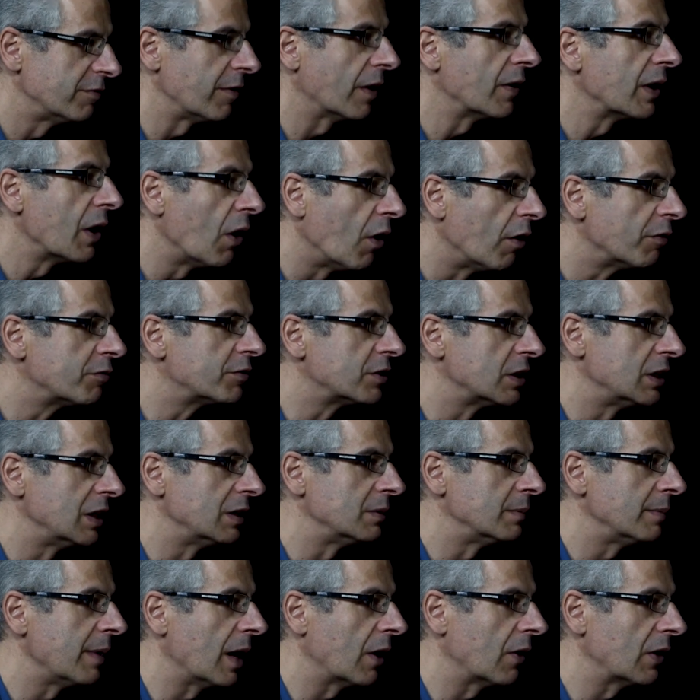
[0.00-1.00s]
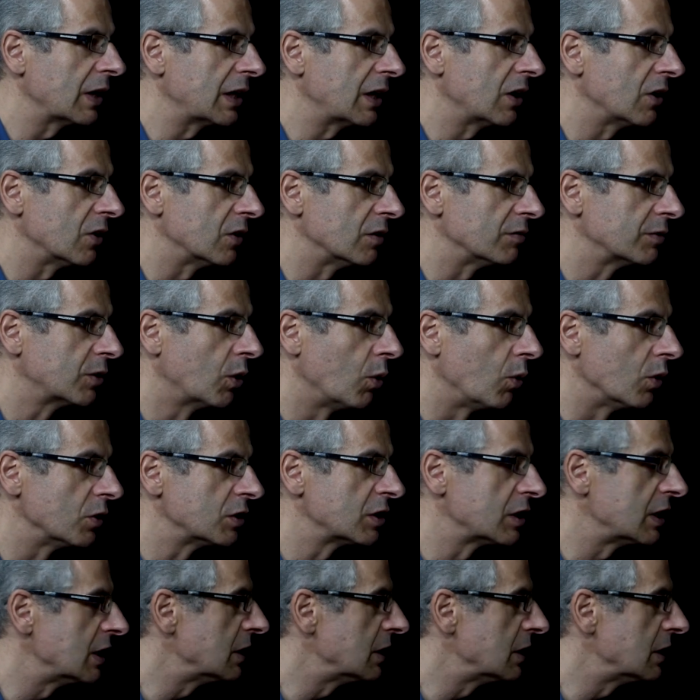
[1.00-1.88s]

very often in America, of course,